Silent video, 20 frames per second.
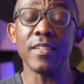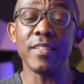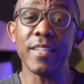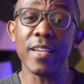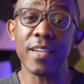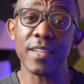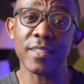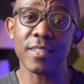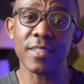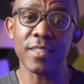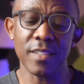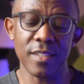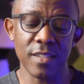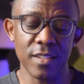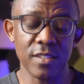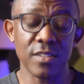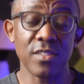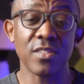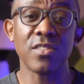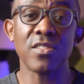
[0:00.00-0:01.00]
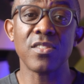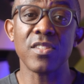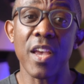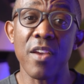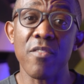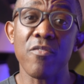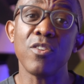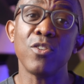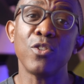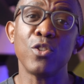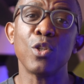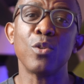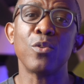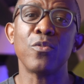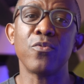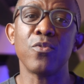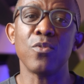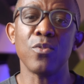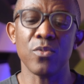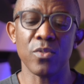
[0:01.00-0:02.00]
debt, saving
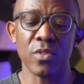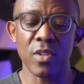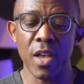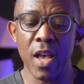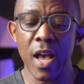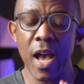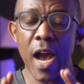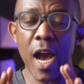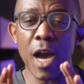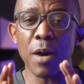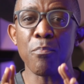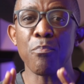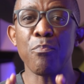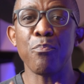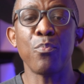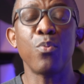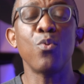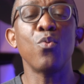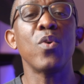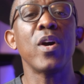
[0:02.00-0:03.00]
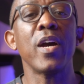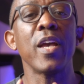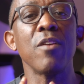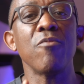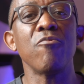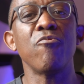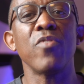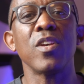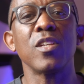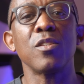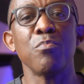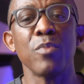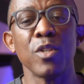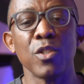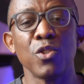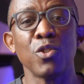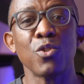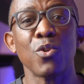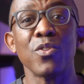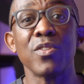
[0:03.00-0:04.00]
shortfalls, and poor
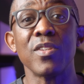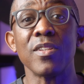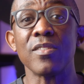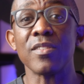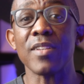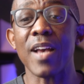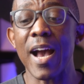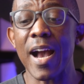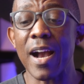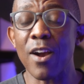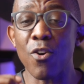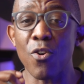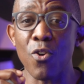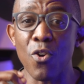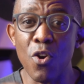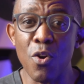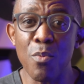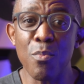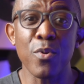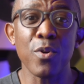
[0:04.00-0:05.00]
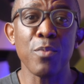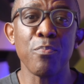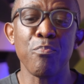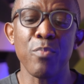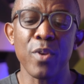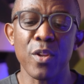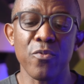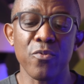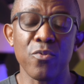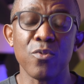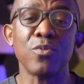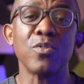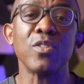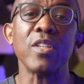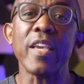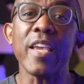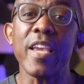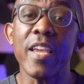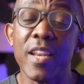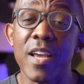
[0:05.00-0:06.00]
investment choices are common pitfalls
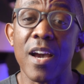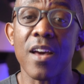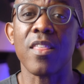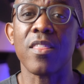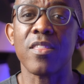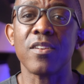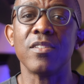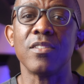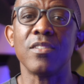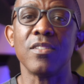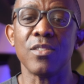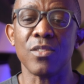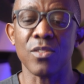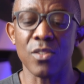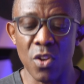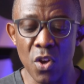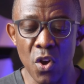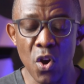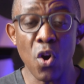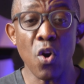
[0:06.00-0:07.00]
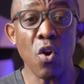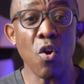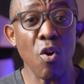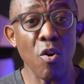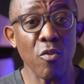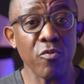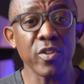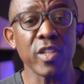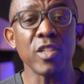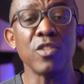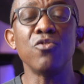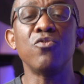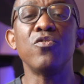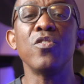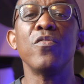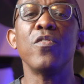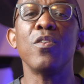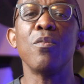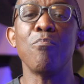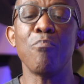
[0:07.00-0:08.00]
in our thirties, often
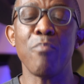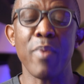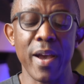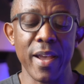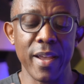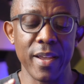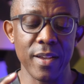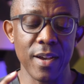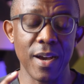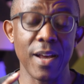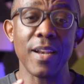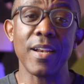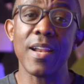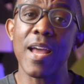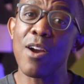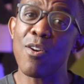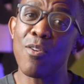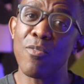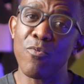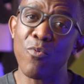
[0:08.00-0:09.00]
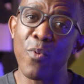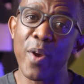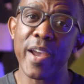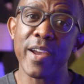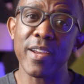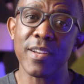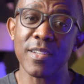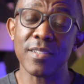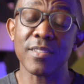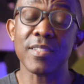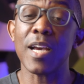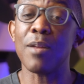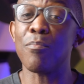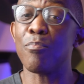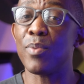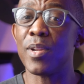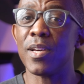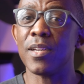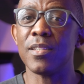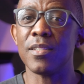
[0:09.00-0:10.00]
driven by a lack of awareness and
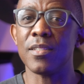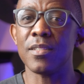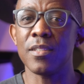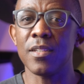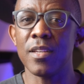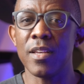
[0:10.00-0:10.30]
planning.